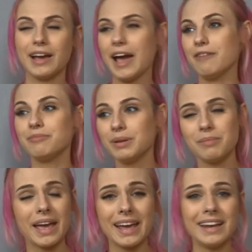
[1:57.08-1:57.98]
have
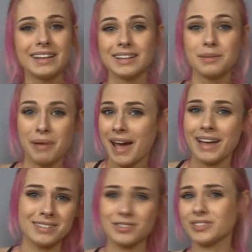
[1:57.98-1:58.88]
been made in the
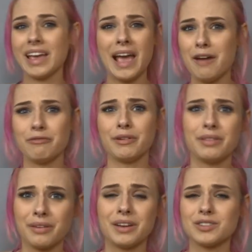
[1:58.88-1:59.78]
past, just like
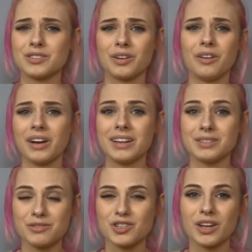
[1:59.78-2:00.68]
everything, just all
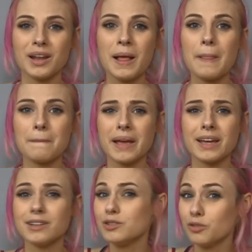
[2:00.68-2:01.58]
kinds of shit.
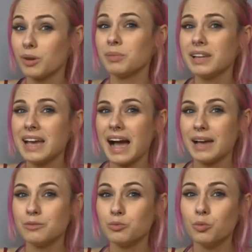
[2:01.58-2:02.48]
And normally I